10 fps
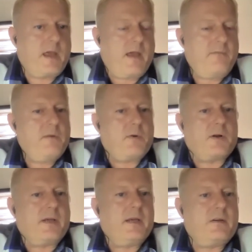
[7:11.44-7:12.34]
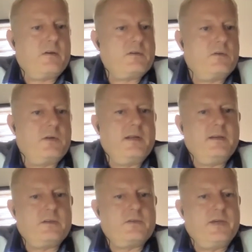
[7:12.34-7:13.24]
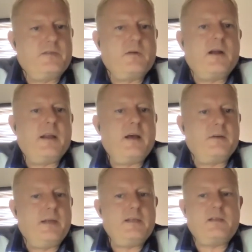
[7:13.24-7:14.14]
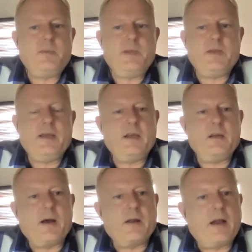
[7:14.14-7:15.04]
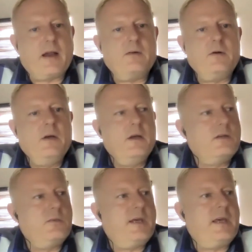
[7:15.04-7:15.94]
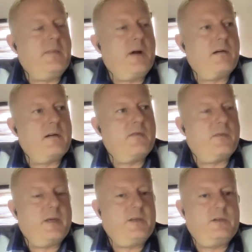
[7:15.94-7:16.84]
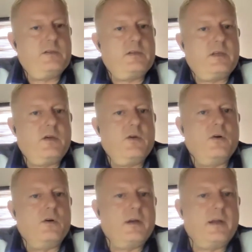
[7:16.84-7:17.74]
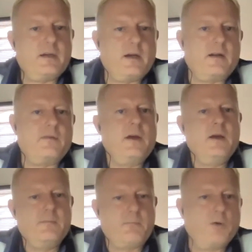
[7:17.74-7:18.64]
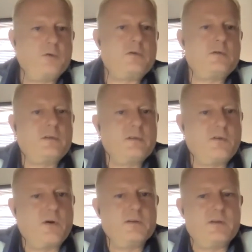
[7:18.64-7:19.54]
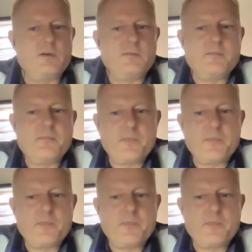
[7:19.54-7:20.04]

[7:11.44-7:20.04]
everybody across all industries right now needs to be thinking about how do we keep our information secure in a kind of post-quantum